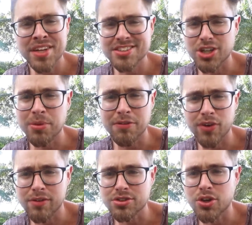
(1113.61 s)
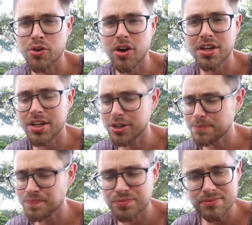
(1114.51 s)
So many flavors going on
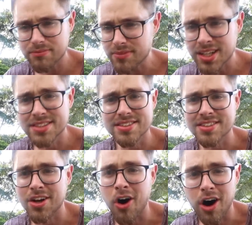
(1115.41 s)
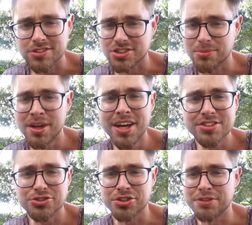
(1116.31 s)
here. This is an awesome
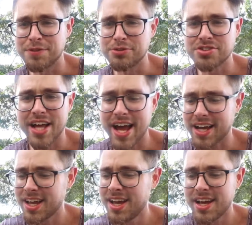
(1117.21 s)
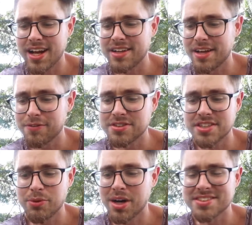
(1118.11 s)
street food snack, and I definitely
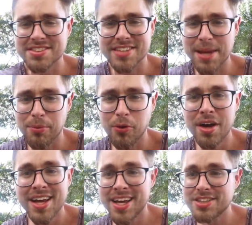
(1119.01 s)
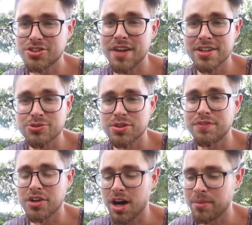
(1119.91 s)
see why it's a staple. Try this one if
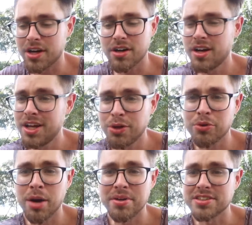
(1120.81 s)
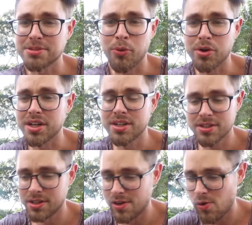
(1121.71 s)
you come here. You will not be disappointed.
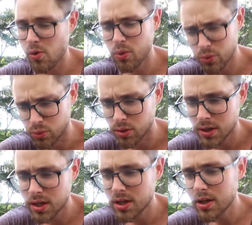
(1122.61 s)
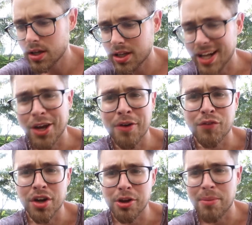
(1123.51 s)
Ooh. Gotta go in
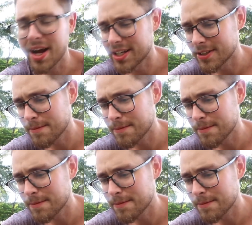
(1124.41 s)
for another bite.